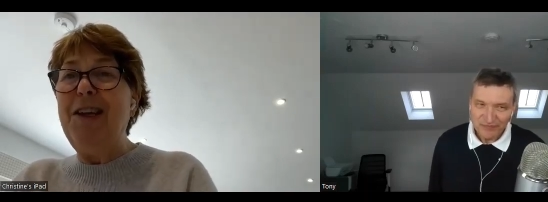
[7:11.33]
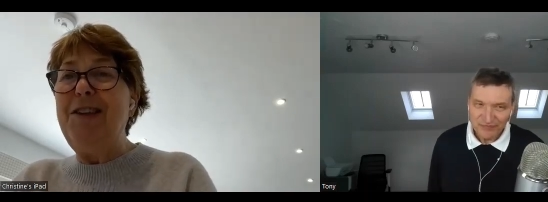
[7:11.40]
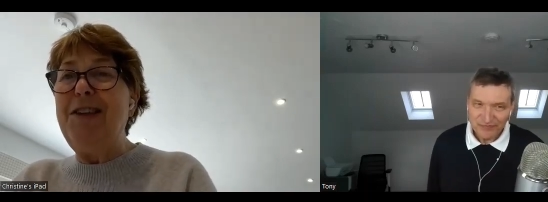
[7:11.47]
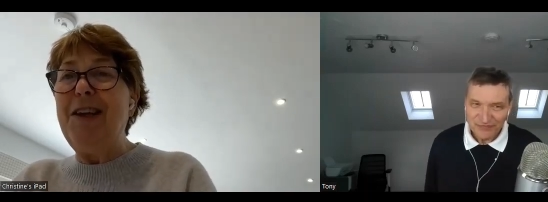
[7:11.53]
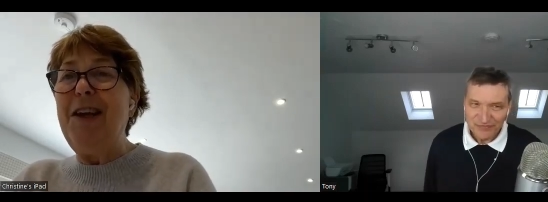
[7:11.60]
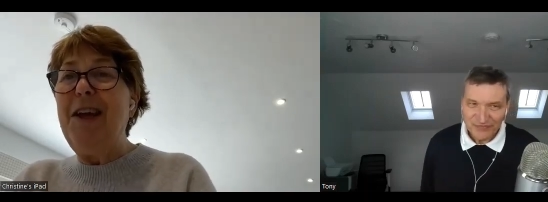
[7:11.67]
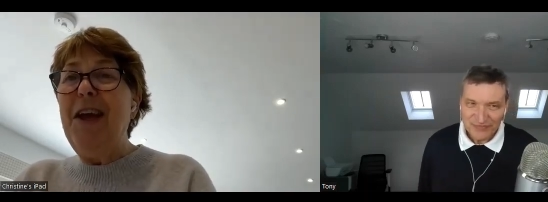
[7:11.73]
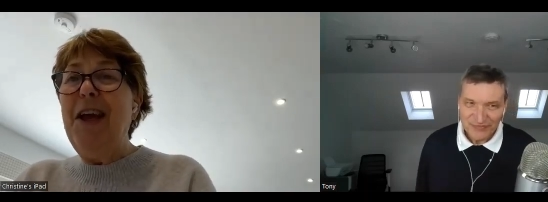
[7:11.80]

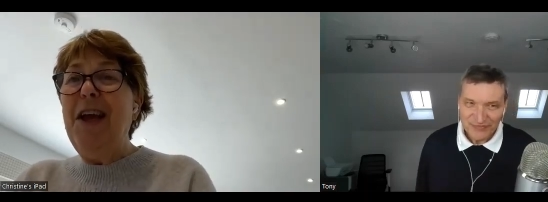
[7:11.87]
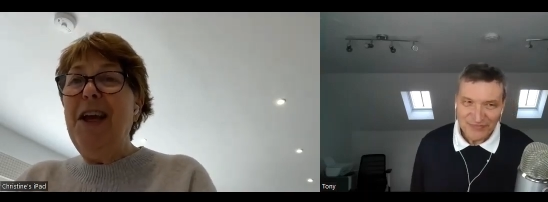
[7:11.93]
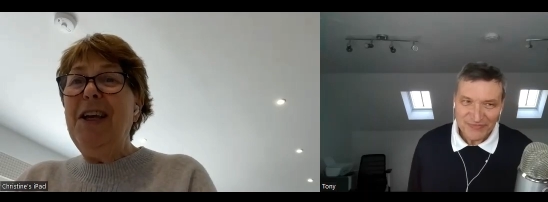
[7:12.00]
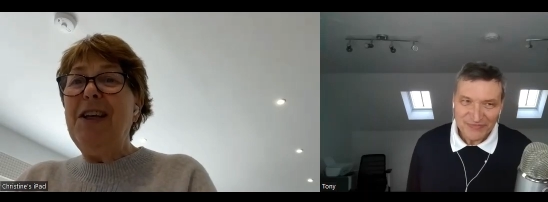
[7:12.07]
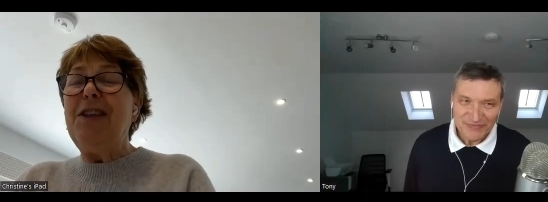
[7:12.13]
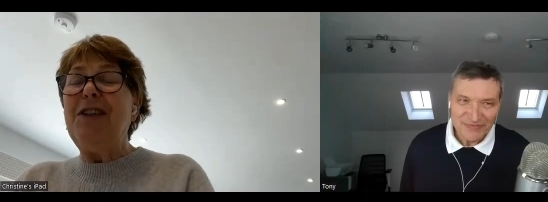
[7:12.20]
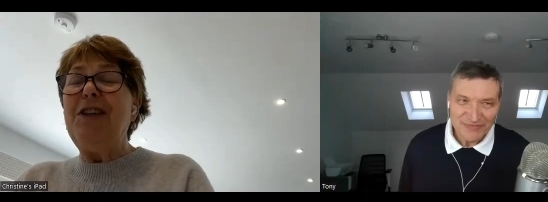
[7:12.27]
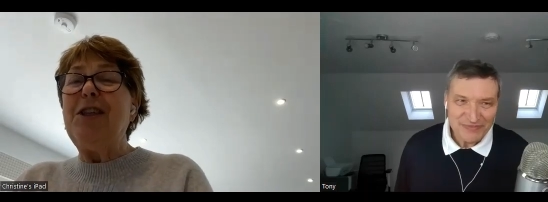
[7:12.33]
Speaker 1: to,
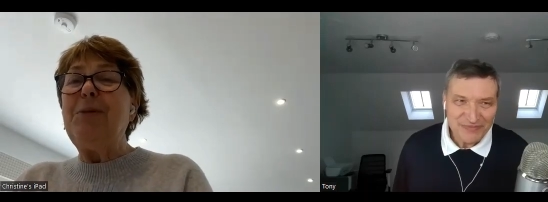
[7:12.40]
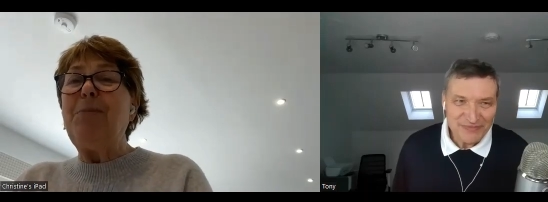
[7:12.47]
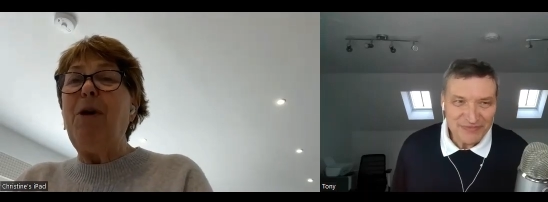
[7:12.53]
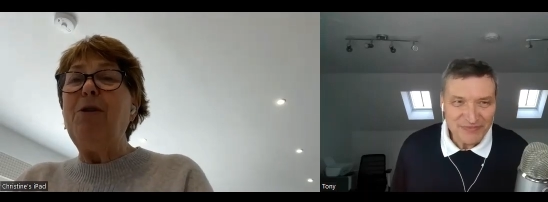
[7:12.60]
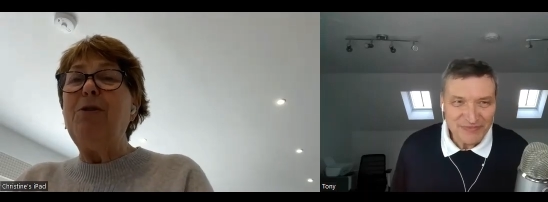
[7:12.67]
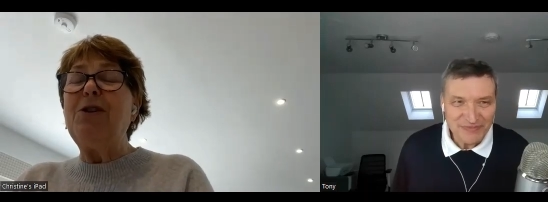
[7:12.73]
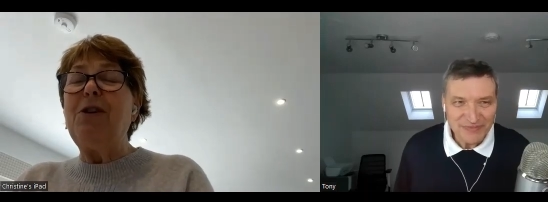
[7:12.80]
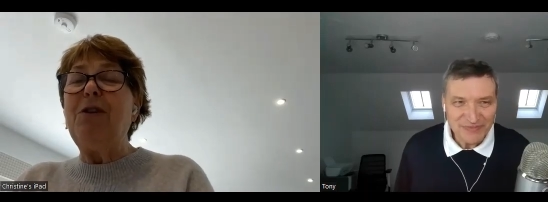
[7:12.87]
to
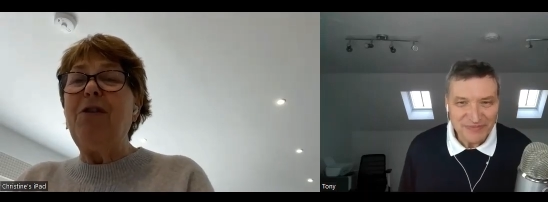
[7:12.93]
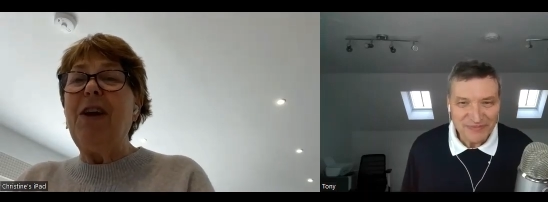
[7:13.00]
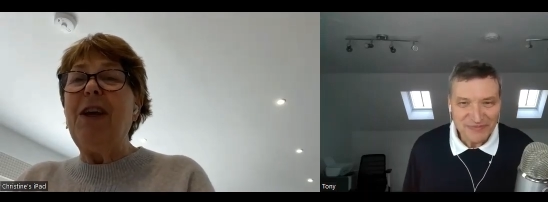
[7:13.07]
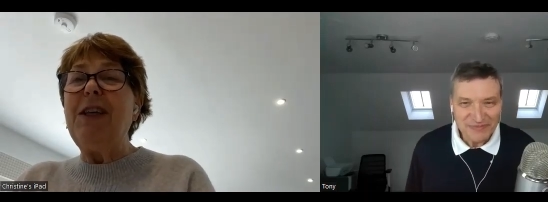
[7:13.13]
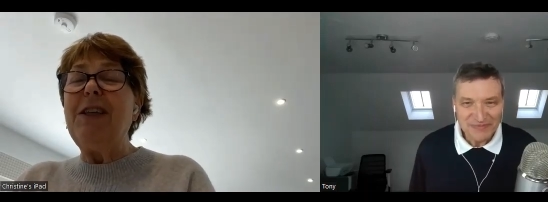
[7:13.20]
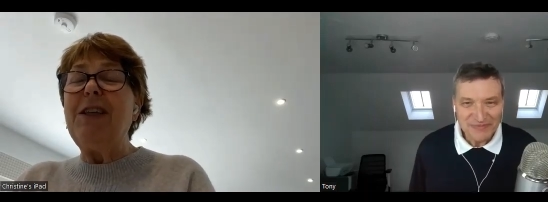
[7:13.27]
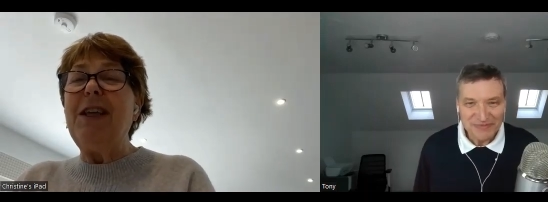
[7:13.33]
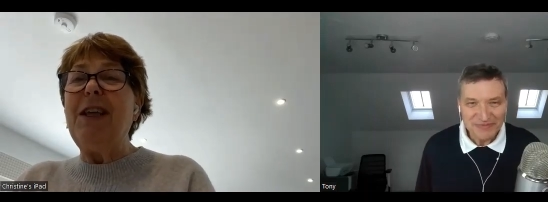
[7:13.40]
dispose of it
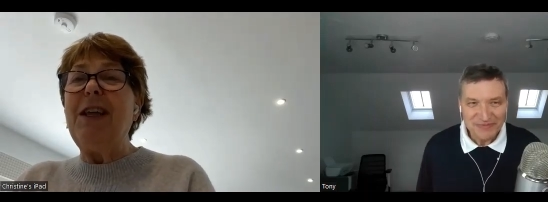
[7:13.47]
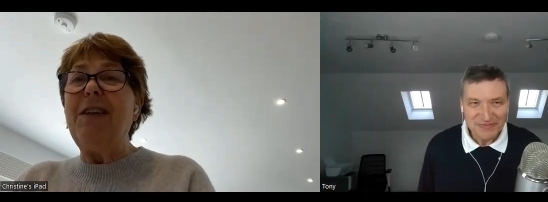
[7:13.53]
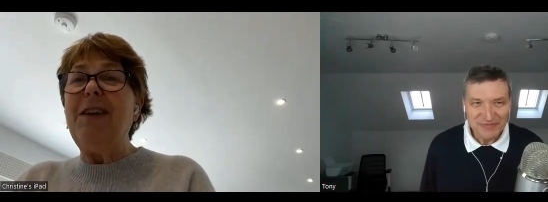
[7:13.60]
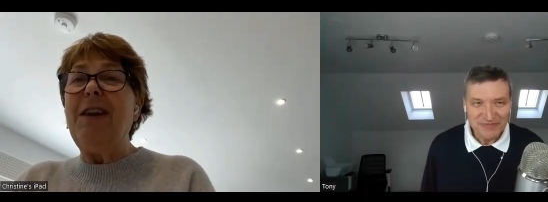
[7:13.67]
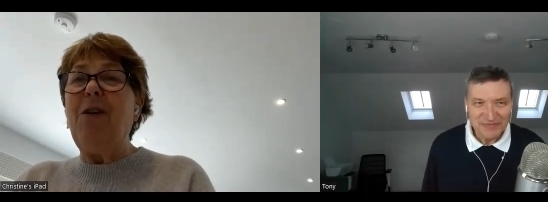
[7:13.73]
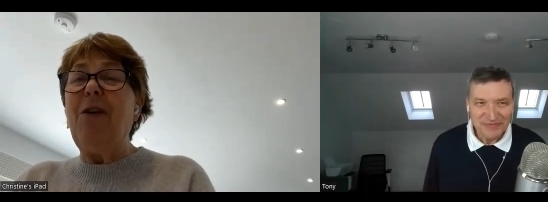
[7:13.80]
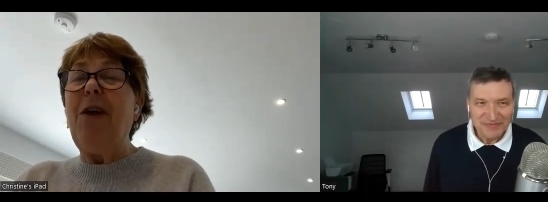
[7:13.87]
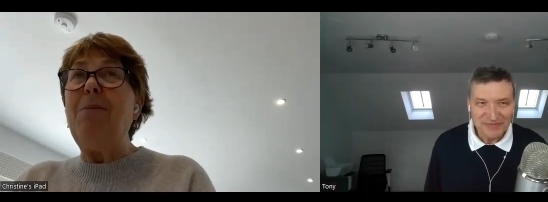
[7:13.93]

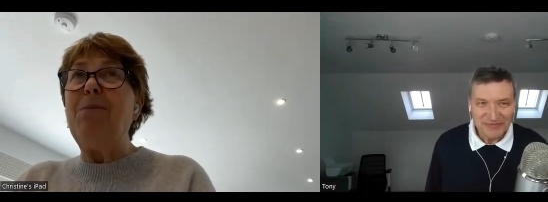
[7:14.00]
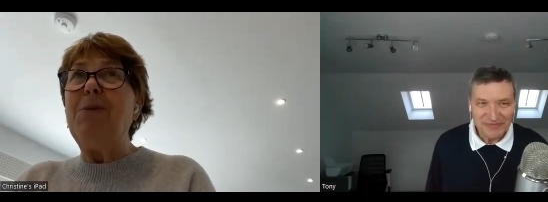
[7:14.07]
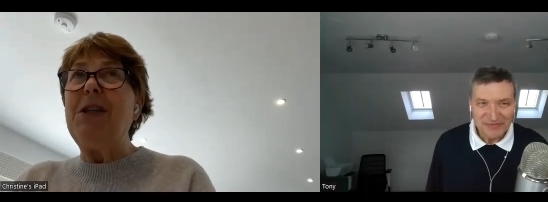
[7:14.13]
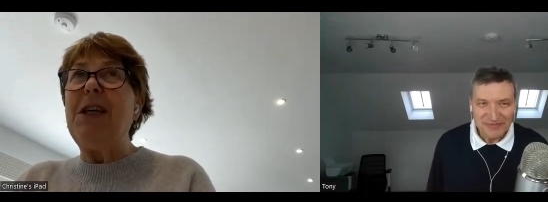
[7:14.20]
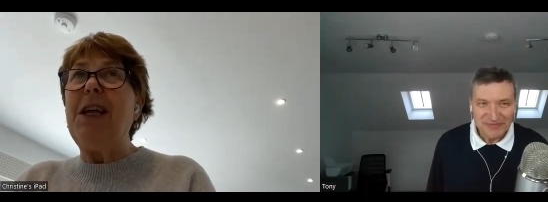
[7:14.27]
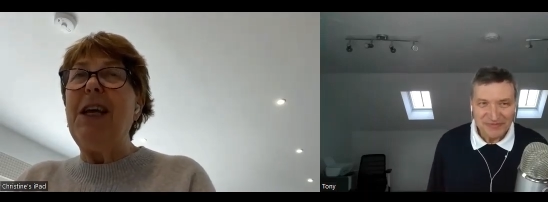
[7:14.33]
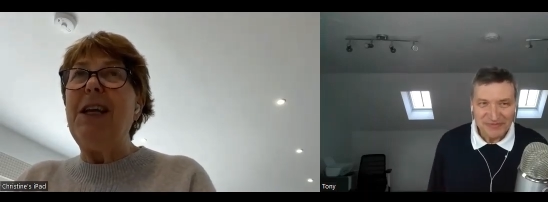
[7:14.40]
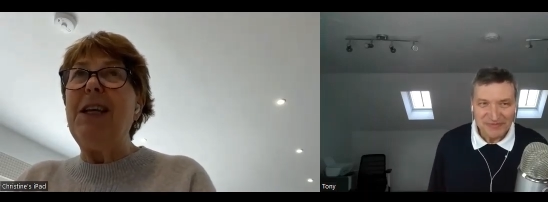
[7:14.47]
or
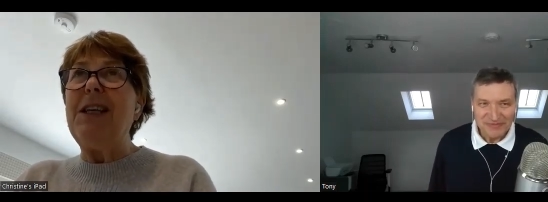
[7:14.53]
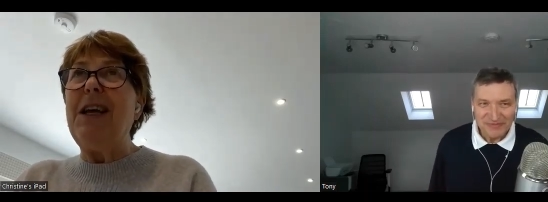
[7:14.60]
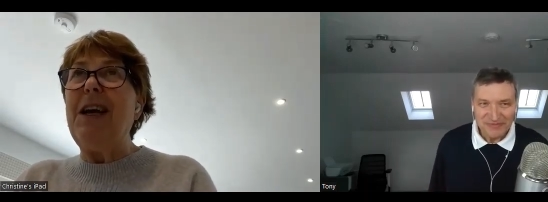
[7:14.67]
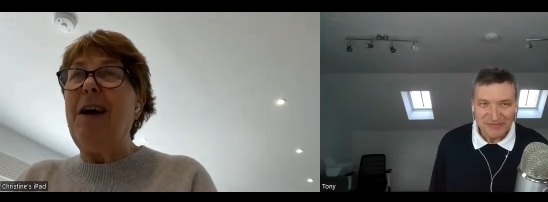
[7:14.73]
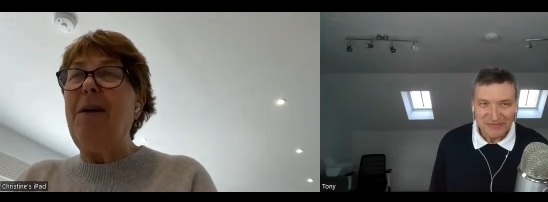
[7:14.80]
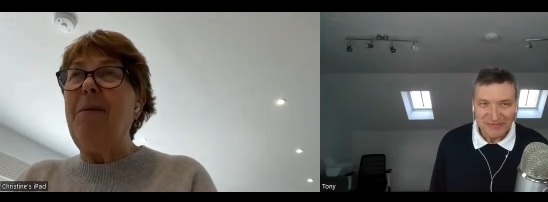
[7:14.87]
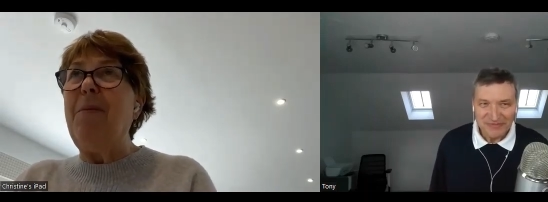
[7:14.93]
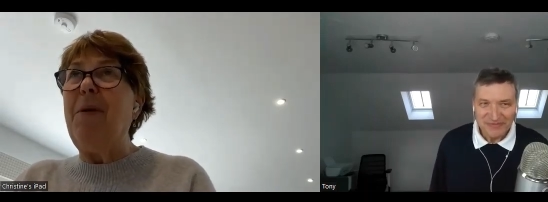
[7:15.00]
empty it
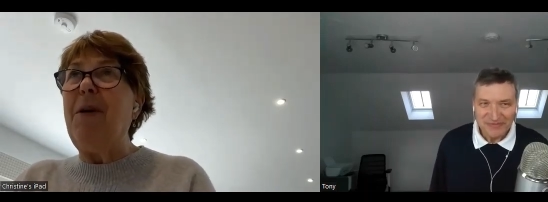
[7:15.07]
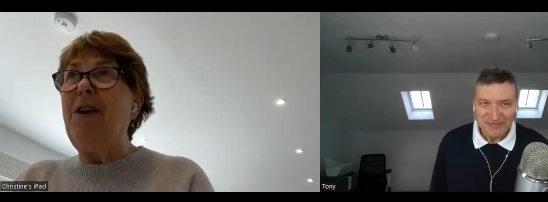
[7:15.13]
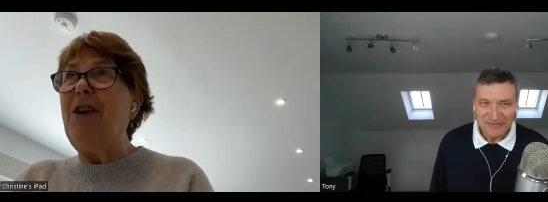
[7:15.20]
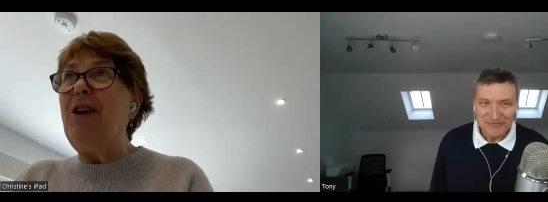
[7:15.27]
um,